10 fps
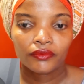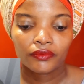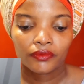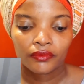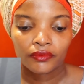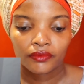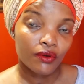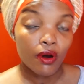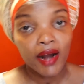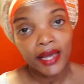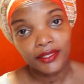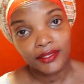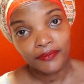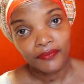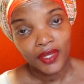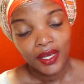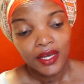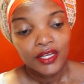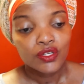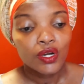area. All right.
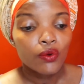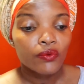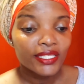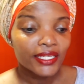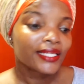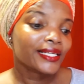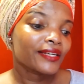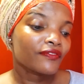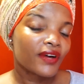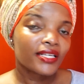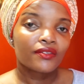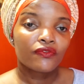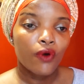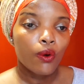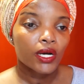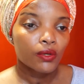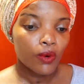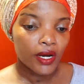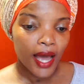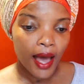So now recently, fast forward,
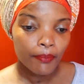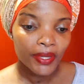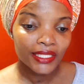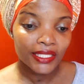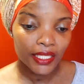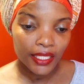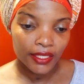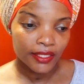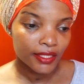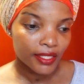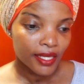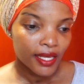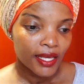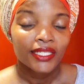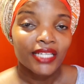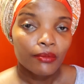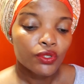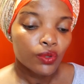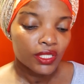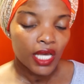what happens is Jam
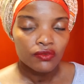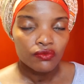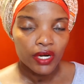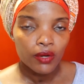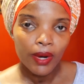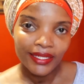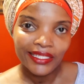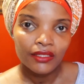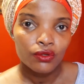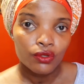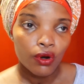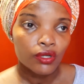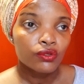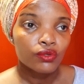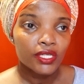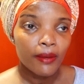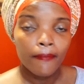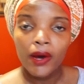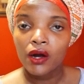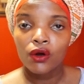Tours really wanted to talk to Dee
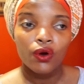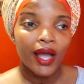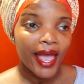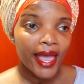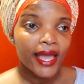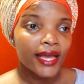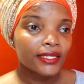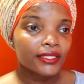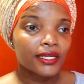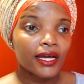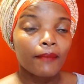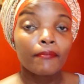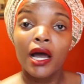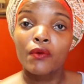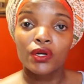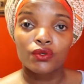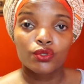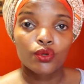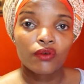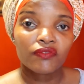Mwango and uh, Marwa to
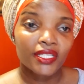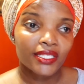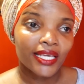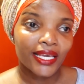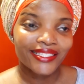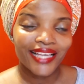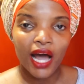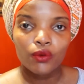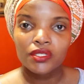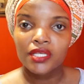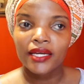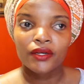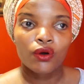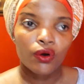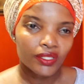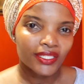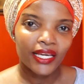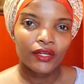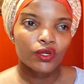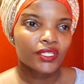solve this case outside court,
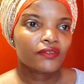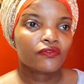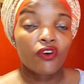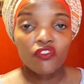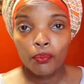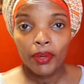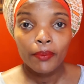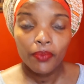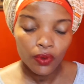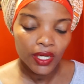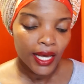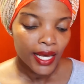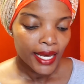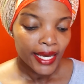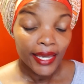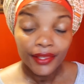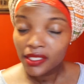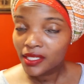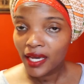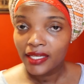like not involve people in
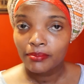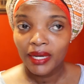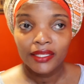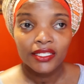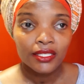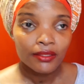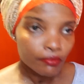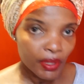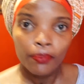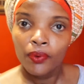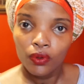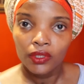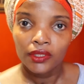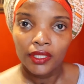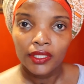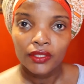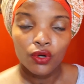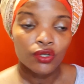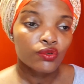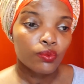this case, but these people
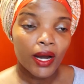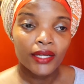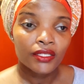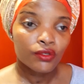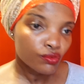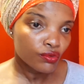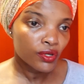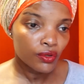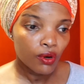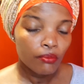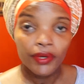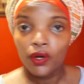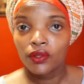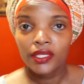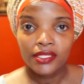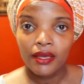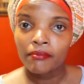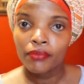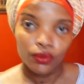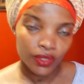don't want to, you know, be on the
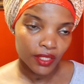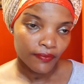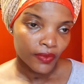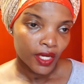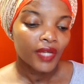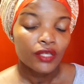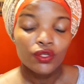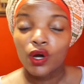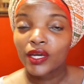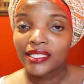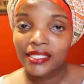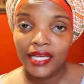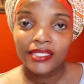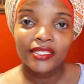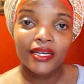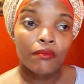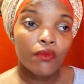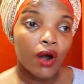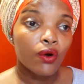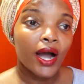same boat. So now he sends Dee
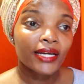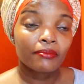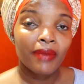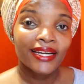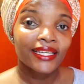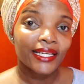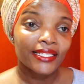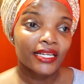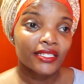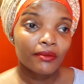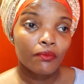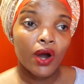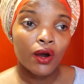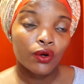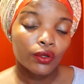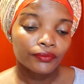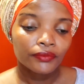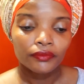Mwango a demand letter. Dee Mwango,